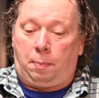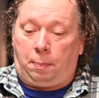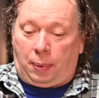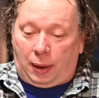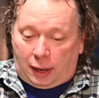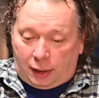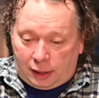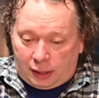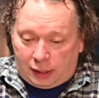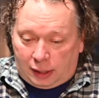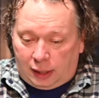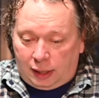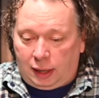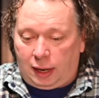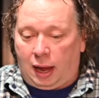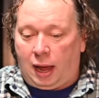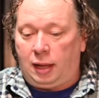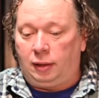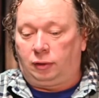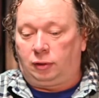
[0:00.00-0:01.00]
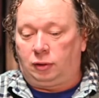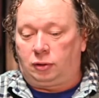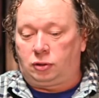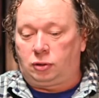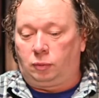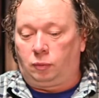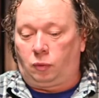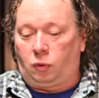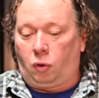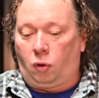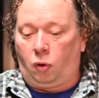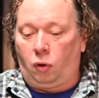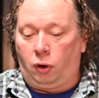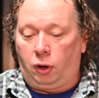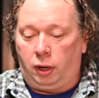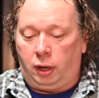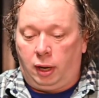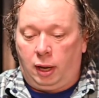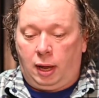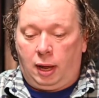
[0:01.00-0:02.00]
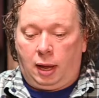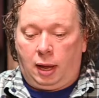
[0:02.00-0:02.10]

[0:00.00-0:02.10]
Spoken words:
Perry entered some koi,